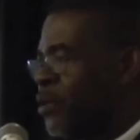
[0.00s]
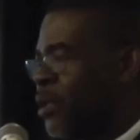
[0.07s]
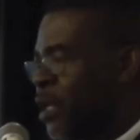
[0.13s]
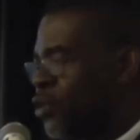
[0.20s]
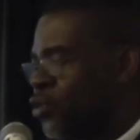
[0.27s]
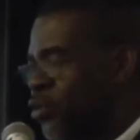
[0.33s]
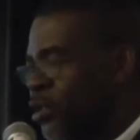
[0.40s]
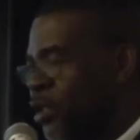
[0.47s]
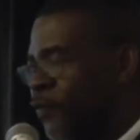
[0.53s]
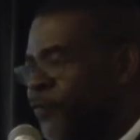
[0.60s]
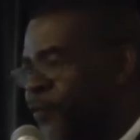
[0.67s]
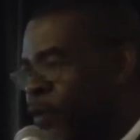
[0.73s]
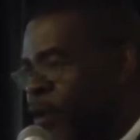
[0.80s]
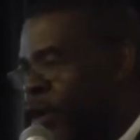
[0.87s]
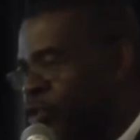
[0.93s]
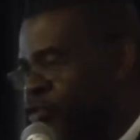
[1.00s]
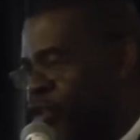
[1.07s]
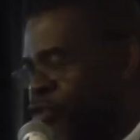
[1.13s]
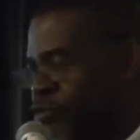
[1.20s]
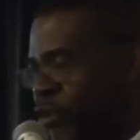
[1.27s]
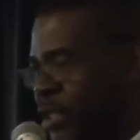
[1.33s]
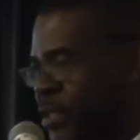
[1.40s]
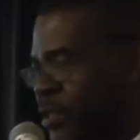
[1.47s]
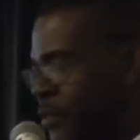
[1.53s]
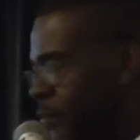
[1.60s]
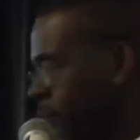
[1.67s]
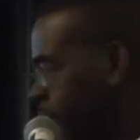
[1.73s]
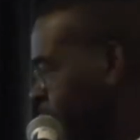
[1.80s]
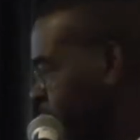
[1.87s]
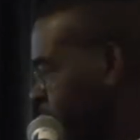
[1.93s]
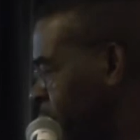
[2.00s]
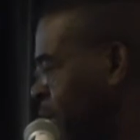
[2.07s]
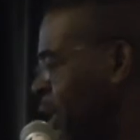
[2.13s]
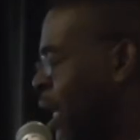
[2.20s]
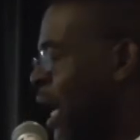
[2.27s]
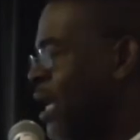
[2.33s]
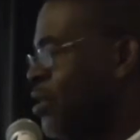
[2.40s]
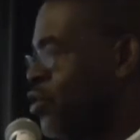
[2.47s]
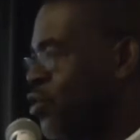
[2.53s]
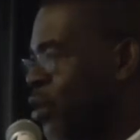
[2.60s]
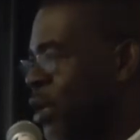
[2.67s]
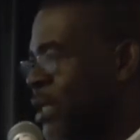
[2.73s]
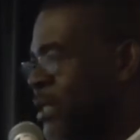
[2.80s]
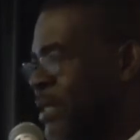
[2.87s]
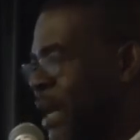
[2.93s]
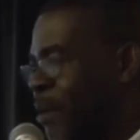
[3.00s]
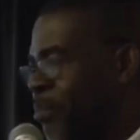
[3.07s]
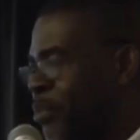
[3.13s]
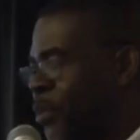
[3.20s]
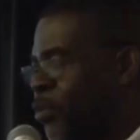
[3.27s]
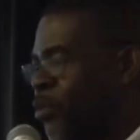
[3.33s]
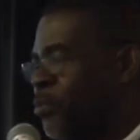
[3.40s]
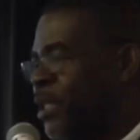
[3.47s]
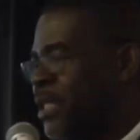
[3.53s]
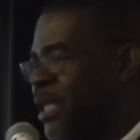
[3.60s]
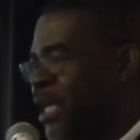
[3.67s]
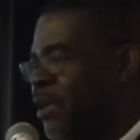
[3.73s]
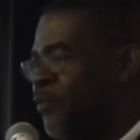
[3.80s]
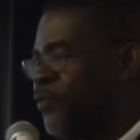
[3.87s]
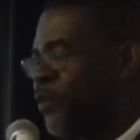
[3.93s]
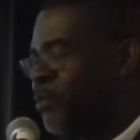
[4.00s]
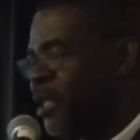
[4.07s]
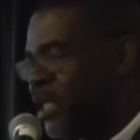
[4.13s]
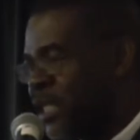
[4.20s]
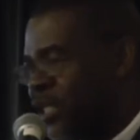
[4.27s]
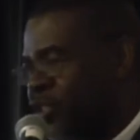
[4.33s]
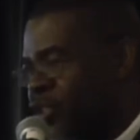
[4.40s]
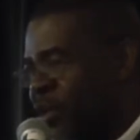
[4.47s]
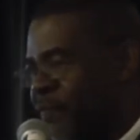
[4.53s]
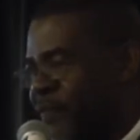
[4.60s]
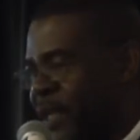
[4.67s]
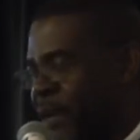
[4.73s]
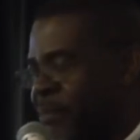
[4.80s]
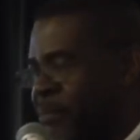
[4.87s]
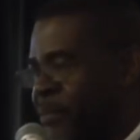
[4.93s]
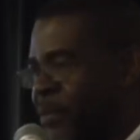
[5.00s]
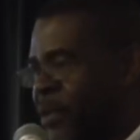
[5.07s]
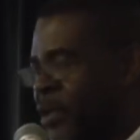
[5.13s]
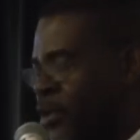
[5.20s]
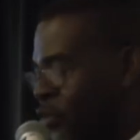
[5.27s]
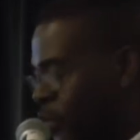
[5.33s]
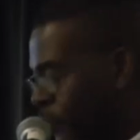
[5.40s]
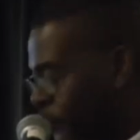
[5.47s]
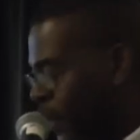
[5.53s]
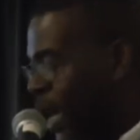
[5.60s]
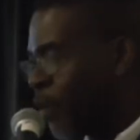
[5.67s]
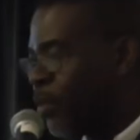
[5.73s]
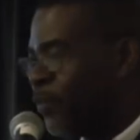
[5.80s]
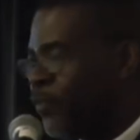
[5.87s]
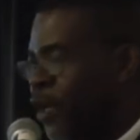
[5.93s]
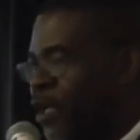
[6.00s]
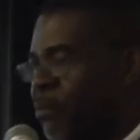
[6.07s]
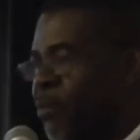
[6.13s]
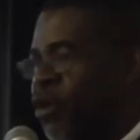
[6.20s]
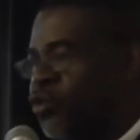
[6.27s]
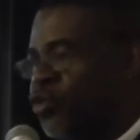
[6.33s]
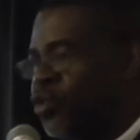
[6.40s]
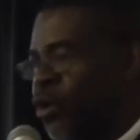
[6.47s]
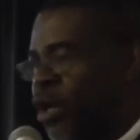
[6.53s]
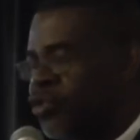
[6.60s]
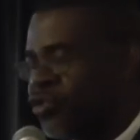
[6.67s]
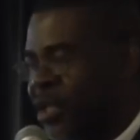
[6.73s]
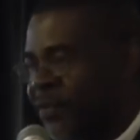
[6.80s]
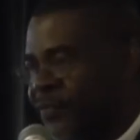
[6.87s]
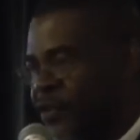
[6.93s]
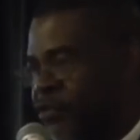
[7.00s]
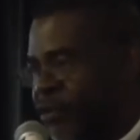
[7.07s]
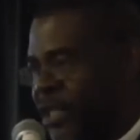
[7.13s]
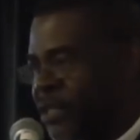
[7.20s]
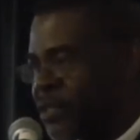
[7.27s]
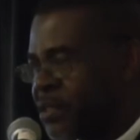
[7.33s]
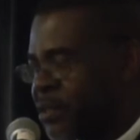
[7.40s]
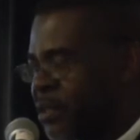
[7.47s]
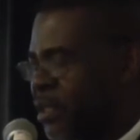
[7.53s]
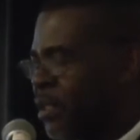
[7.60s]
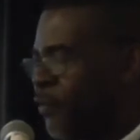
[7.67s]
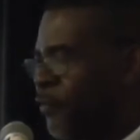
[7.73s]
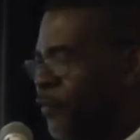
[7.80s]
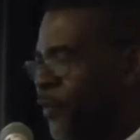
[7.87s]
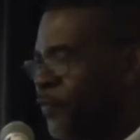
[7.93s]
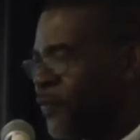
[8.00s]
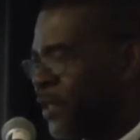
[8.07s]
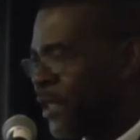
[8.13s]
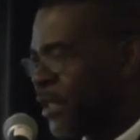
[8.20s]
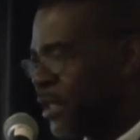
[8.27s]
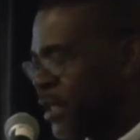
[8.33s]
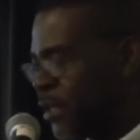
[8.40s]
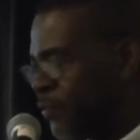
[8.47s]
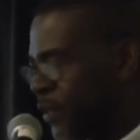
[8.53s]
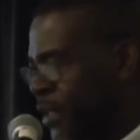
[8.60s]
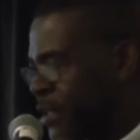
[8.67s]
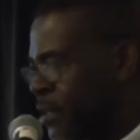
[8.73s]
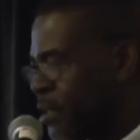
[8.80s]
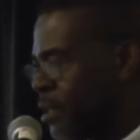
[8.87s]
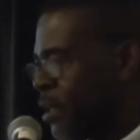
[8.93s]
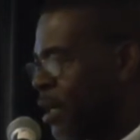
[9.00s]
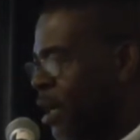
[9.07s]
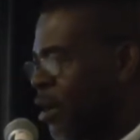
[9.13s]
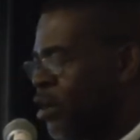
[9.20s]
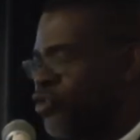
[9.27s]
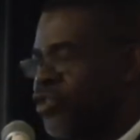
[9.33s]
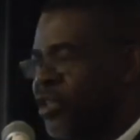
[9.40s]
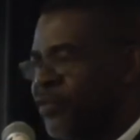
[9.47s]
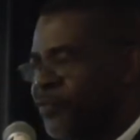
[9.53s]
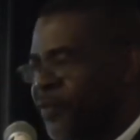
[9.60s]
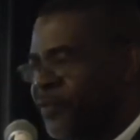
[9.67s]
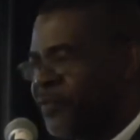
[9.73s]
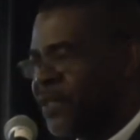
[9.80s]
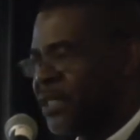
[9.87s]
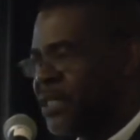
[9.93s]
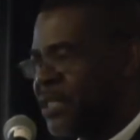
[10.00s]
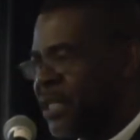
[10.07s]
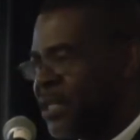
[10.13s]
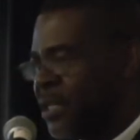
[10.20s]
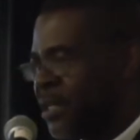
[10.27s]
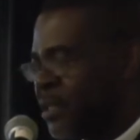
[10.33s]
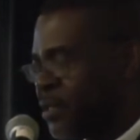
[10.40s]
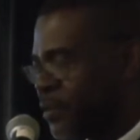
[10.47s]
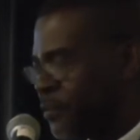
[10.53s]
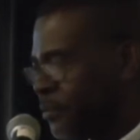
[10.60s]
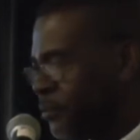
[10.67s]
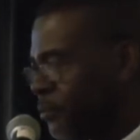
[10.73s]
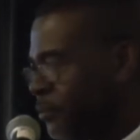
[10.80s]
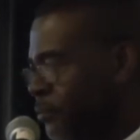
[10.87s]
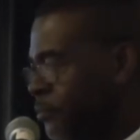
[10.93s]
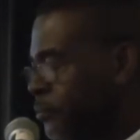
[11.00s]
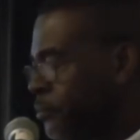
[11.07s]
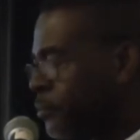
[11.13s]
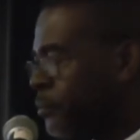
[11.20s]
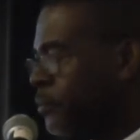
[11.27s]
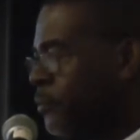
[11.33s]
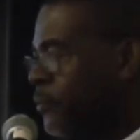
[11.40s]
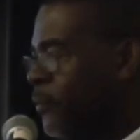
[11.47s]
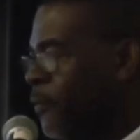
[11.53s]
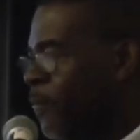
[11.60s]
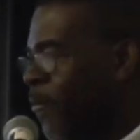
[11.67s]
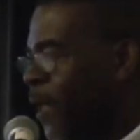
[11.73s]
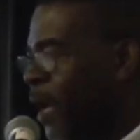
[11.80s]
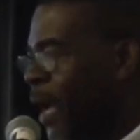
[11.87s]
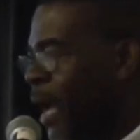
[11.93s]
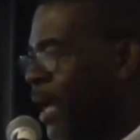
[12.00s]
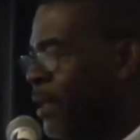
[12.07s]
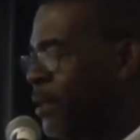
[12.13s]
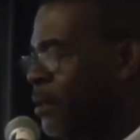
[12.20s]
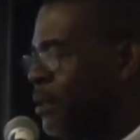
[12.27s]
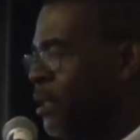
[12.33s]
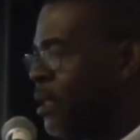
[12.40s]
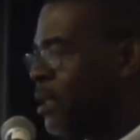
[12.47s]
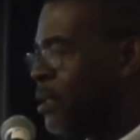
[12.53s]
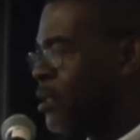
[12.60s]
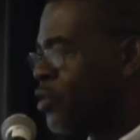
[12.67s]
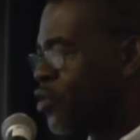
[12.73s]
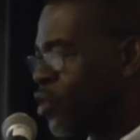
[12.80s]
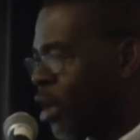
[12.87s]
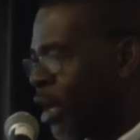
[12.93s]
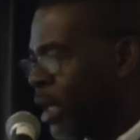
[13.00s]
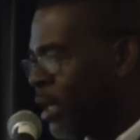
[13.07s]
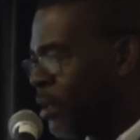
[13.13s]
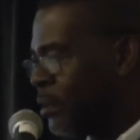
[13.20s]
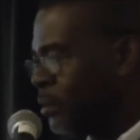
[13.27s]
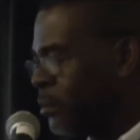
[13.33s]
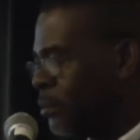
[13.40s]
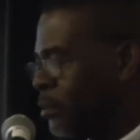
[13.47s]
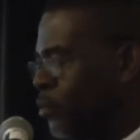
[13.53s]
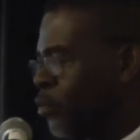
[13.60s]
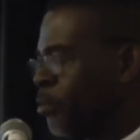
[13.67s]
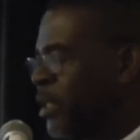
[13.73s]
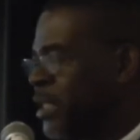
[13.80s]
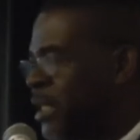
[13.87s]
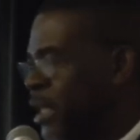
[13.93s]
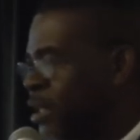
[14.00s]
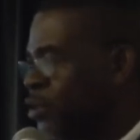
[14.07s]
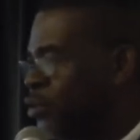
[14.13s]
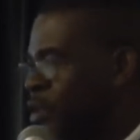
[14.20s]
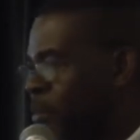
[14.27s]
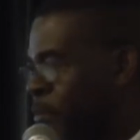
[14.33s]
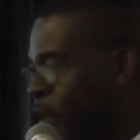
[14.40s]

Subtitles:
a total of 400 grids, and soil sample will be taken from each of them. So far, we've done about 200 of the grids, 50 in Nevis, 150 in St. Kitts. And the soil will be taken to the